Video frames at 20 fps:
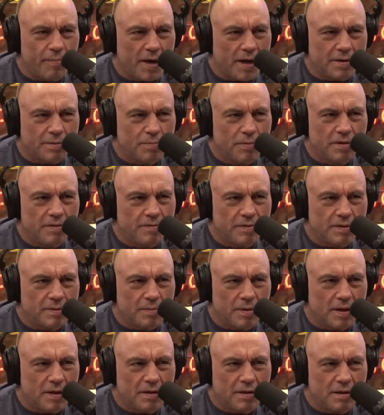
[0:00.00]
best movies,
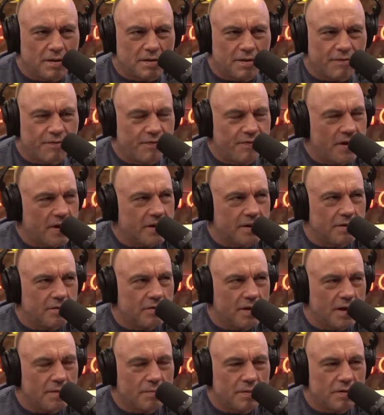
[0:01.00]
man. It's a fucking
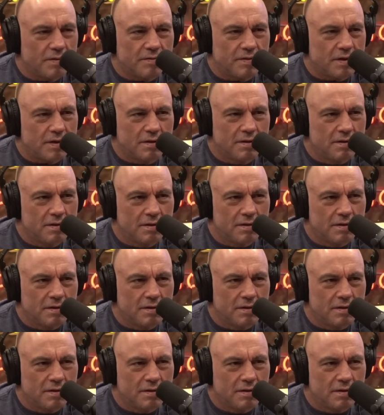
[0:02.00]
great movie.